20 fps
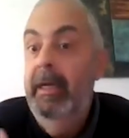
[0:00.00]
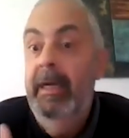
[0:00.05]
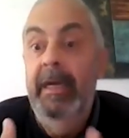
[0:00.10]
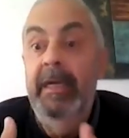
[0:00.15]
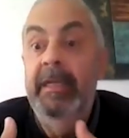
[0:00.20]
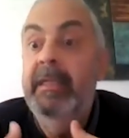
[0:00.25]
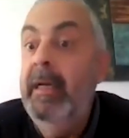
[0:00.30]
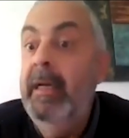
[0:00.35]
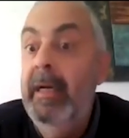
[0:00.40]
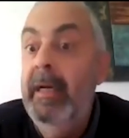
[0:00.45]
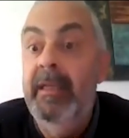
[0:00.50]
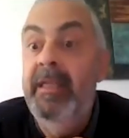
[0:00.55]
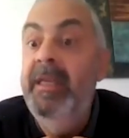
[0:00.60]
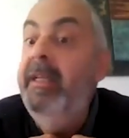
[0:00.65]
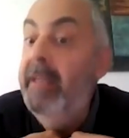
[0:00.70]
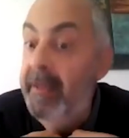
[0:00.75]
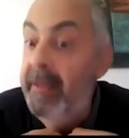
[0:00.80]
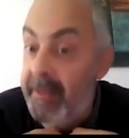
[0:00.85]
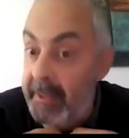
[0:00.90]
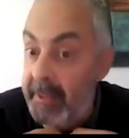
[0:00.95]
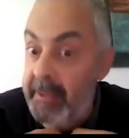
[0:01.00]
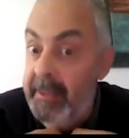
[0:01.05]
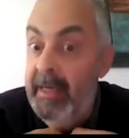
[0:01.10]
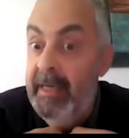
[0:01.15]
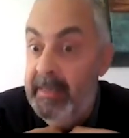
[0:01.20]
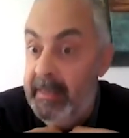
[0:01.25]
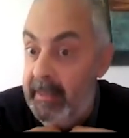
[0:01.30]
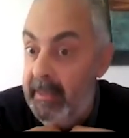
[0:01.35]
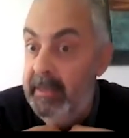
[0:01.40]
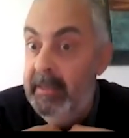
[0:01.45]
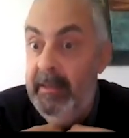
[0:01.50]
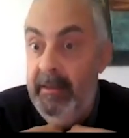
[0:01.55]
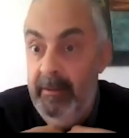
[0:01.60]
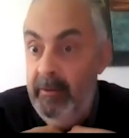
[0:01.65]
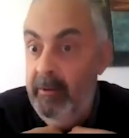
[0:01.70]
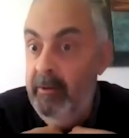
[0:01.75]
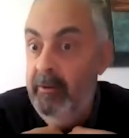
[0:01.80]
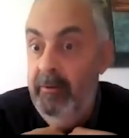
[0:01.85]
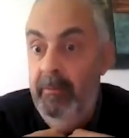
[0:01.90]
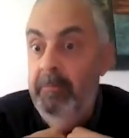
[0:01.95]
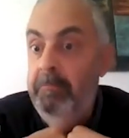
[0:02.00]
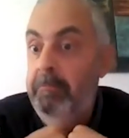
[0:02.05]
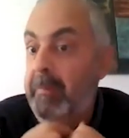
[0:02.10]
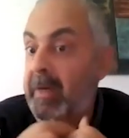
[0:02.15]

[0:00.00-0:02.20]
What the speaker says: it's a citizen justice, no?